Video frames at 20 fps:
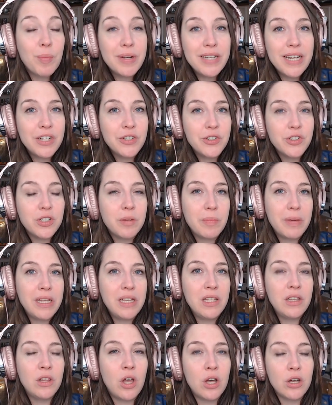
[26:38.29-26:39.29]
potential to
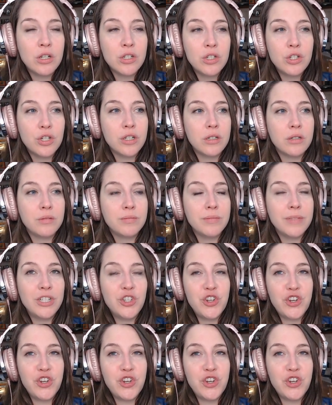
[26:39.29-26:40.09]
be long-term in